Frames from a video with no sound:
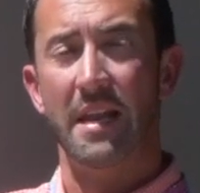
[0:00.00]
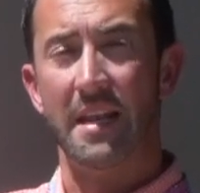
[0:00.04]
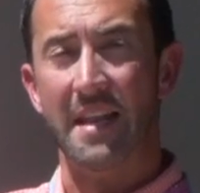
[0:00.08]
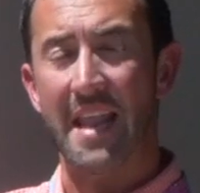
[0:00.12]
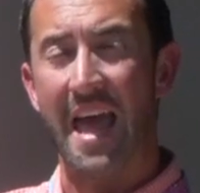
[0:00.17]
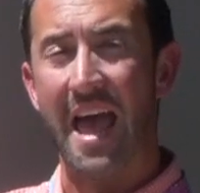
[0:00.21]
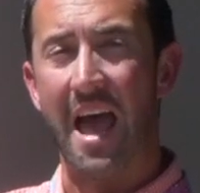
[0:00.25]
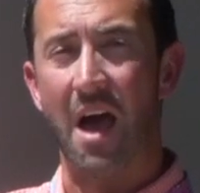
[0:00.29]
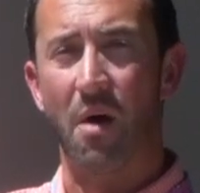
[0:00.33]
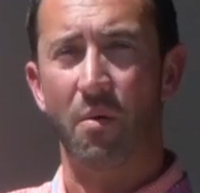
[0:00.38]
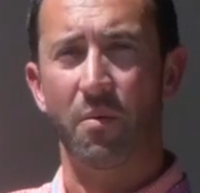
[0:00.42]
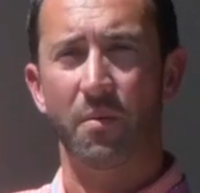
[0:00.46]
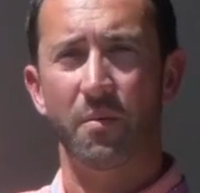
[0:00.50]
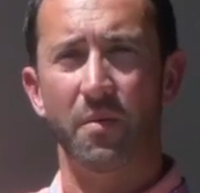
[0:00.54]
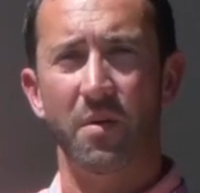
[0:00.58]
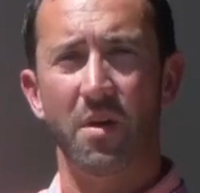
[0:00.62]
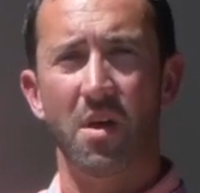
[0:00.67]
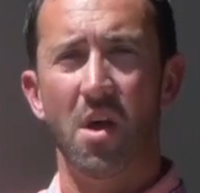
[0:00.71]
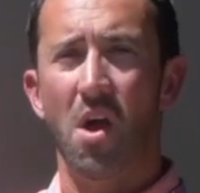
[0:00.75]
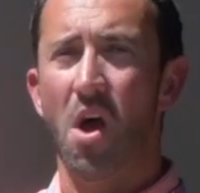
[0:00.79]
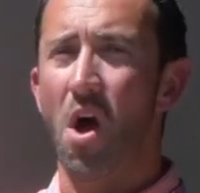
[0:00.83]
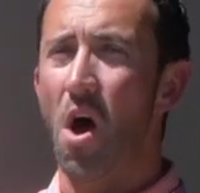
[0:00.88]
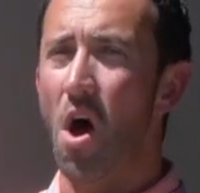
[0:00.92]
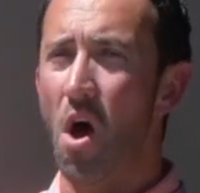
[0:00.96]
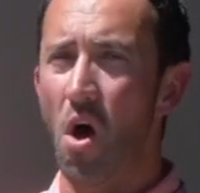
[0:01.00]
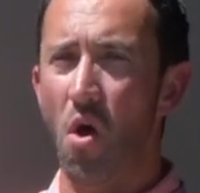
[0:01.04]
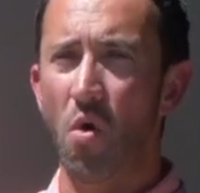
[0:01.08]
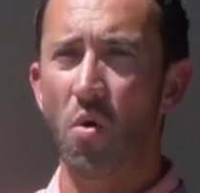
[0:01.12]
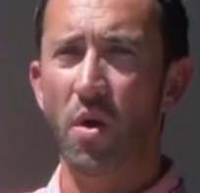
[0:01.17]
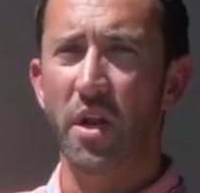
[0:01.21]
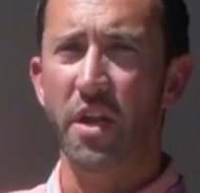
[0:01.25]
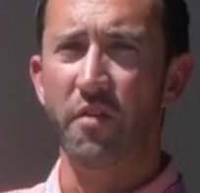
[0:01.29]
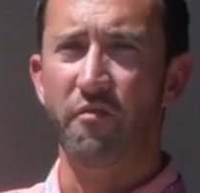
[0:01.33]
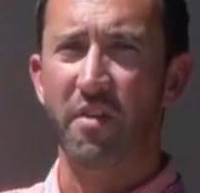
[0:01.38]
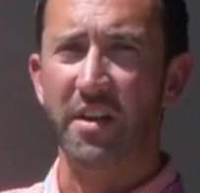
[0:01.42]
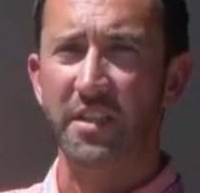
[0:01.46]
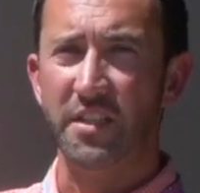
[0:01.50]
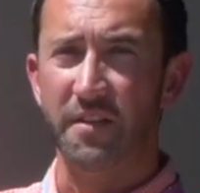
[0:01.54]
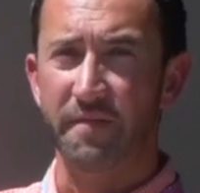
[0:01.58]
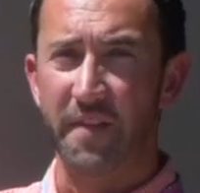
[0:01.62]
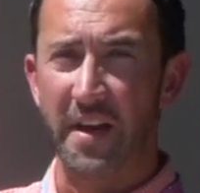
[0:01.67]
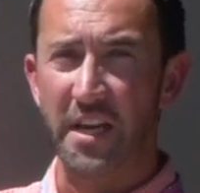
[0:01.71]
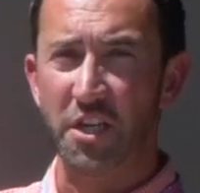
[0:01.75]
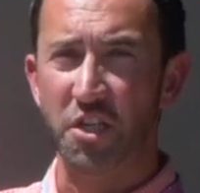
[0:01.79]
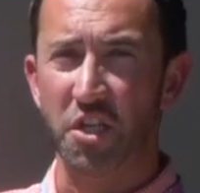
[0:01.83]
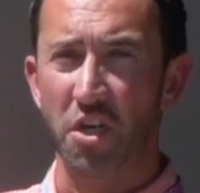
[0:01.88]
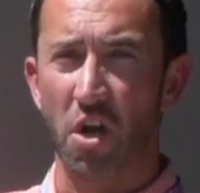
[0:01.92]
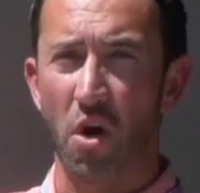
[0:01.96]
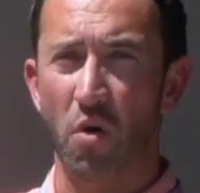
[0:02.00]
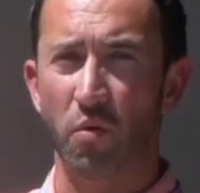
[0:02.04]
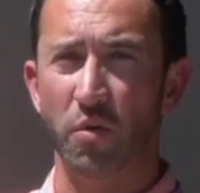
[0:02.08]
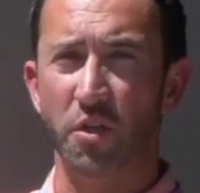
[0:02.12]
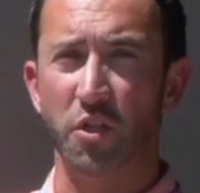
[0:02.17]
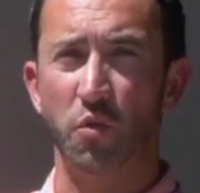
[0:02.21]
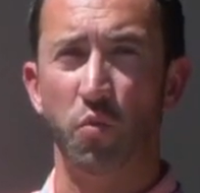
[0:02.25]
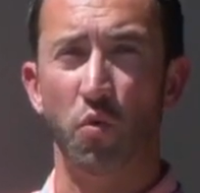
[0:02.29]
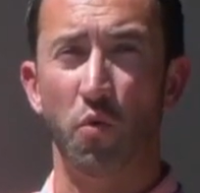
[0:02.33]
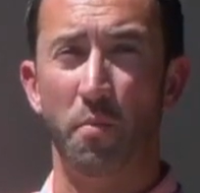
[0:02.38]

Now, only reservation holders